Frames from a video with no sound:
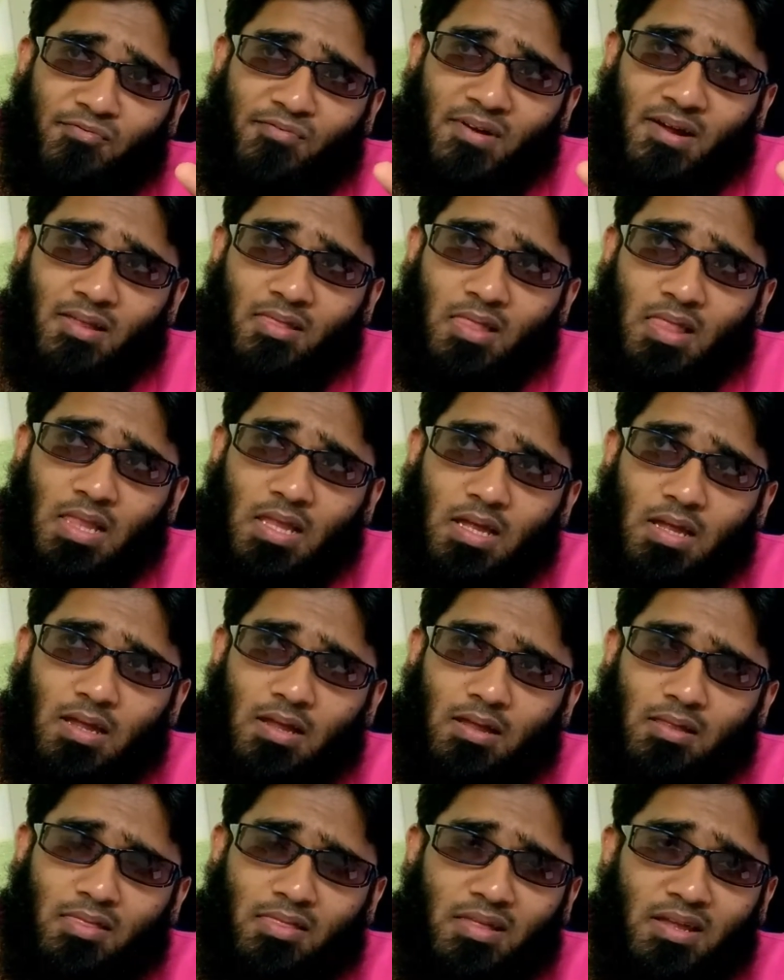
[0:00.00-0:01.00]
first
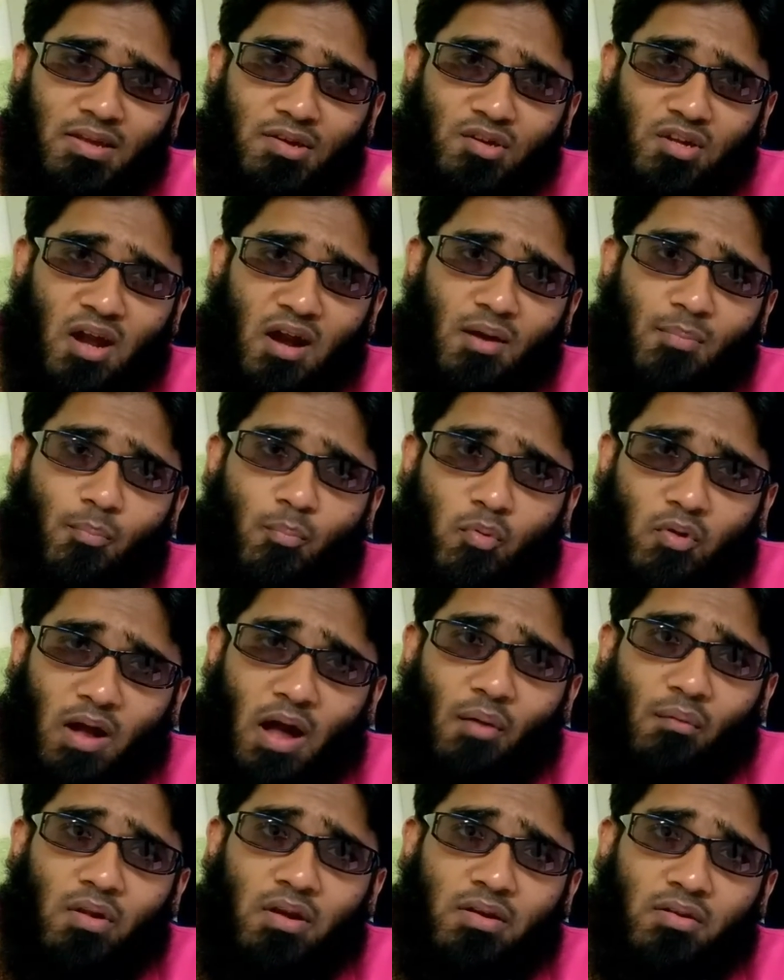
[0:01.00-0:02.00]
C sharp book
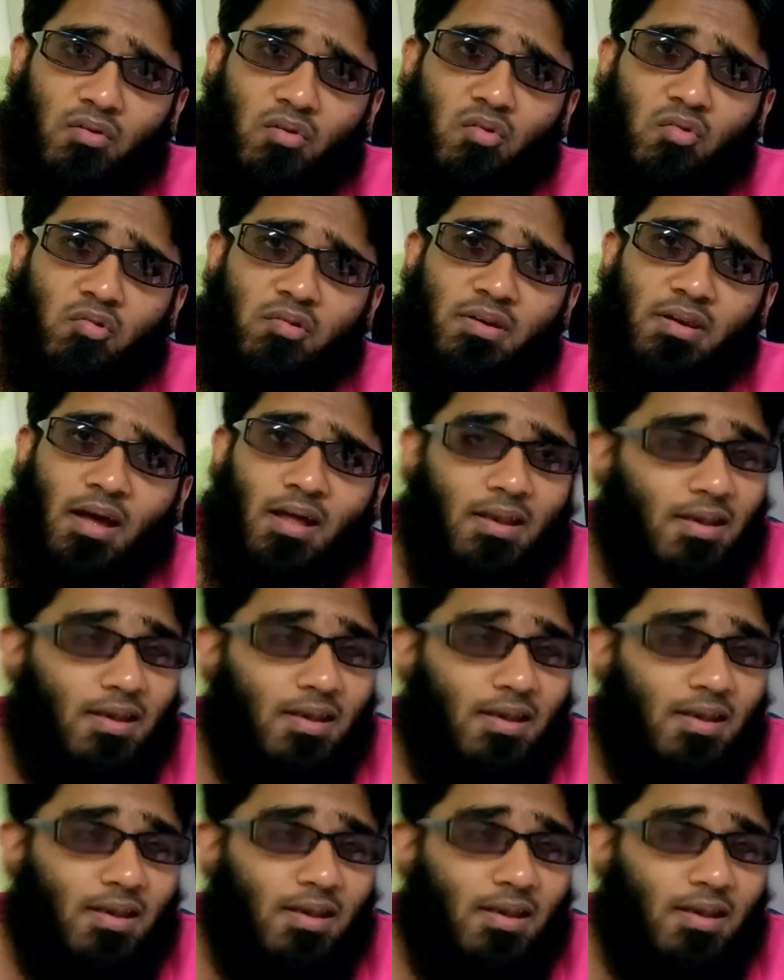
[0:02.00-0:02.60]
I will include the